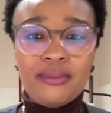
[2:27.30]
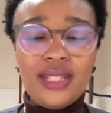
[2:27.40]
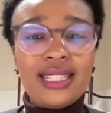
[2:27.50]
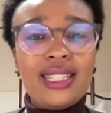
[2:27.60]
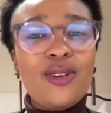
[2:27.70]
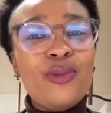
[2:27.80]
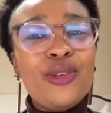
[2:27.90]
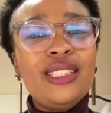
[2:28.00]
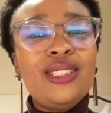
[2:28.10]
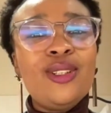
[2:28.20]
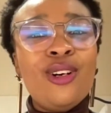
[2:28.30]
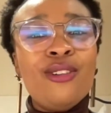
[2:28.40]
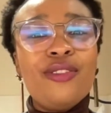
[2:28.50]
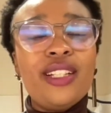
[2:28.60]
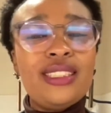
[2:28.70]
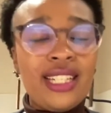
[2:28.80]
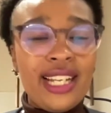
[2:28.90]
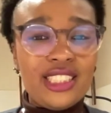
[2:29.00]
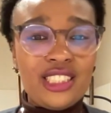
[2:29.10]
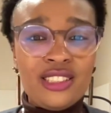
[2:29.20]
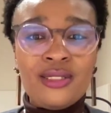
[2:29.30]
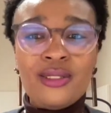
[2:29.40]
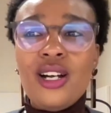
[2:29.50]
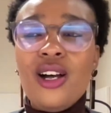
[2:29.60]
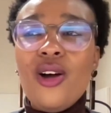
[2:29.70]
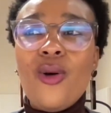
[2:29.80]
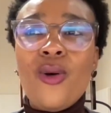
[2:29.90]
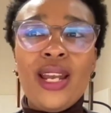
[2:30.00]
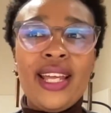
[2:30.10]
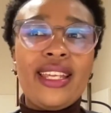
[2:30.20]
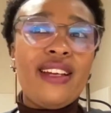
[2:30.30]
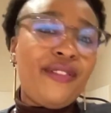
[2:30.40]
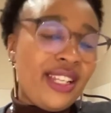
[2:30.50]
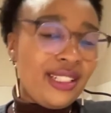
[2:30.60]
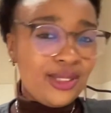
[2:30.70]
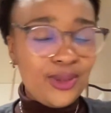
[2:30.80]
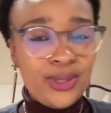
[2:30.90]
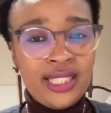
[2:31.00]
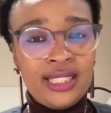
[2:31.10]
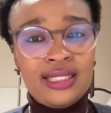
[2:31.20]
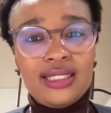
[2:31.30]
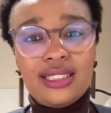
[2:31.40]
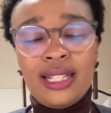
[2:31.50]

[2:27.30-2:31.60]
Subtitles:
like the community of international or like African students.